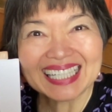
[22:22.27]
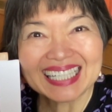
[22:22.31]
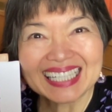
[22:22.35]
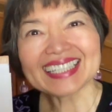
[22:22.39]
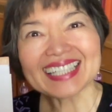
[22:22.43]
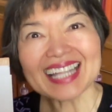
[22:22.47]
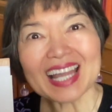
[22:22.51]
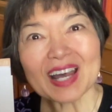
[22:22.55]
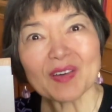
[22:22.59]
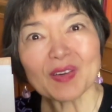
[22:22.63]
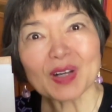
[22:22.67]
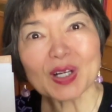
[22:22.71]

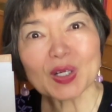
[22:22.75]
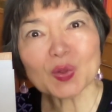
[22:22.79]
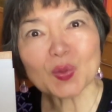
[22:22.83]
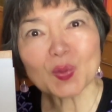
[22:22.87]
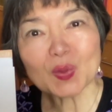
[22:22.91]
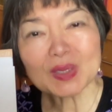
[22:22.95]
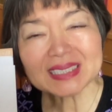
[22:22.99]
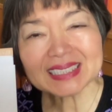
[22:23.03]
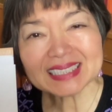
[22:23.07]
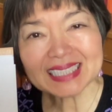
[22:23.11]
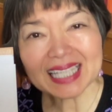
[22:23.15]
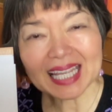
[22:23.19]
Now a
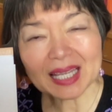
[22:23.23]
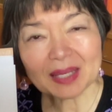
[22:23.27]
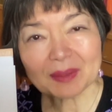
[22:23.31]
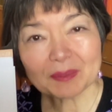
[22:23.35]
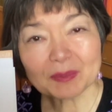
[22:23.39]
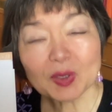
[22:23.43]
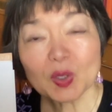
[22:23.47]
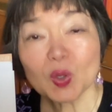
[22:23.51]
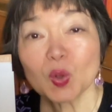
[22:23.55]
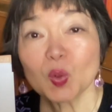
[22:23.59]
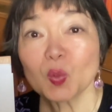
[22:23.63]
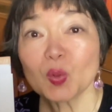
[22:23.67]
quiz
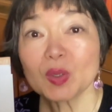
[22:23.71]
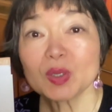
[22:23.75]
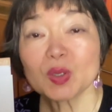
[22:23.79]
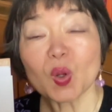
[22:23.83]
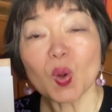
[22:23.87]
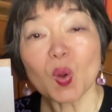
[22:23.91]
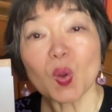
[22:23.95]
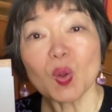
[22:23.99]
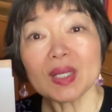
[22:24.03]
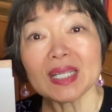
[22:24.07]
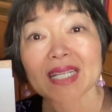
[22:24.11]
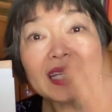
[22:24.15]
time with
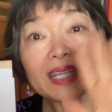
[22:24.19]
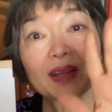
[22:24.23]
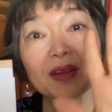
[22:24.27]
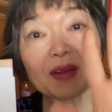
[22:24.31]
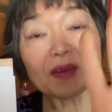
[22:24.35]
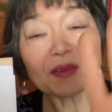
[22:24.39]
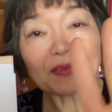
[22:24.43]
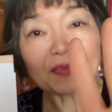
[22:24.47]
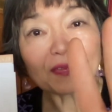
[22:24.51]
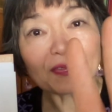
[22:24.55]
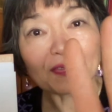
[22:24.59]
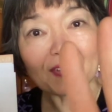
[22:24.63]
only
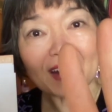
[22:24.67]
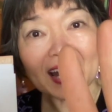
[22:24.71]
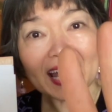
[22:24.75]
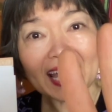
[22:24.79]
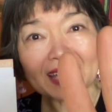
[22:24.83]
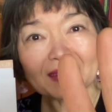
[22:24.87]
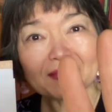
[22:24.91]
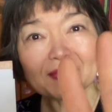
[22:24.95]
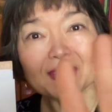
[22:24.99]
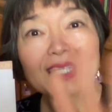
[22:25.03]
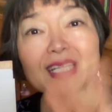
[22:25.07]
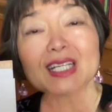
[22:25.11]

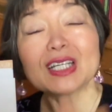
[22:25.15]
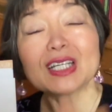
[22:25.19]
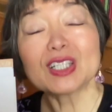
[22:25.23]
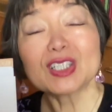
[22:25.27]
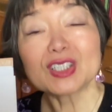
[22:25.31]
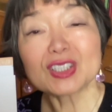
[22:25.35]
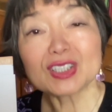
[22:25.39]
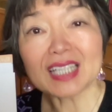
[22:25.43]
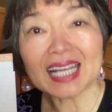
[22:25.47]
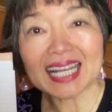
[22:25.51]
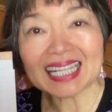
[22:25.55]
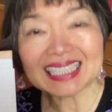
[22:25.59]
5
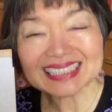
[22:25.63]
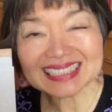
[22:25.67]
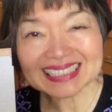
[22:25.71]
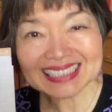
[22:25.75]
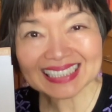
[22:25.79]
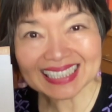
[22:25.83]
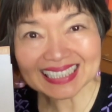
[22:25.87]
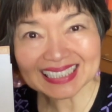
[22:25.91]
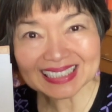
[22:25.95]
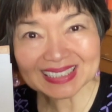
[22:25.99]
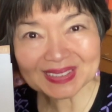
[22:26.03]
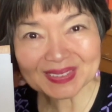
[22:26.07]

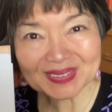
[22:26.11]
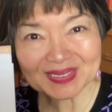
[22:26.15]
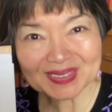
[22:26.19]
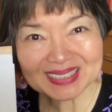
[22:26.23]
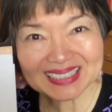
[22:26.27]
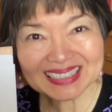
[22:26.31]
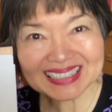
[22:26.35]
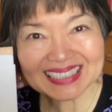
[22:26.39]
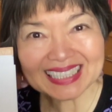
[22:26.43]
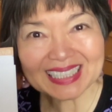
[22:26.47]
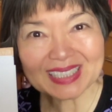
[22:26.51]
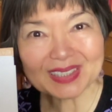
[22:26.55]

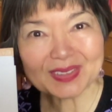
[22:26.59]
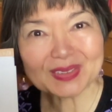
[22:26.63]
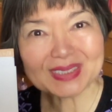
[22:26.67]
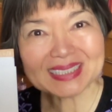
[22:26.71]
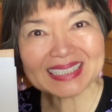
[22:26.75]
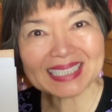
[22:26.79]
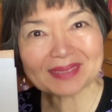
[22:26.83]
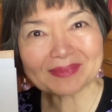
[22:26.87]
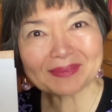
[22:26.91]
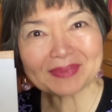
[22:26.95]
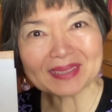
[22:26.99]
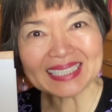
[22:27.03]
translations into
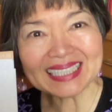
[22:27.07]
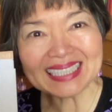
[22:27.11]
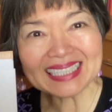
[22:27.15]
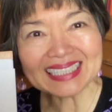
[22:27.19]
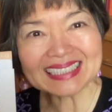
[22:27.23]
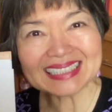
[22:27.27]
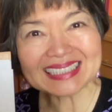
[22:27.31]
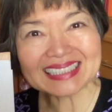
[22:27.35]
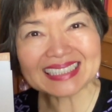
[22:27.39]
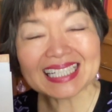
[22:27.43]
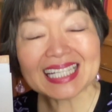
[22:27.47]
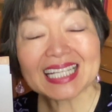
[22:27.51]

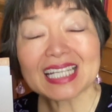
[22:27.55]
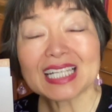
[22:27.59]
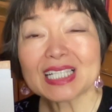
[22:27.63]
Japanese.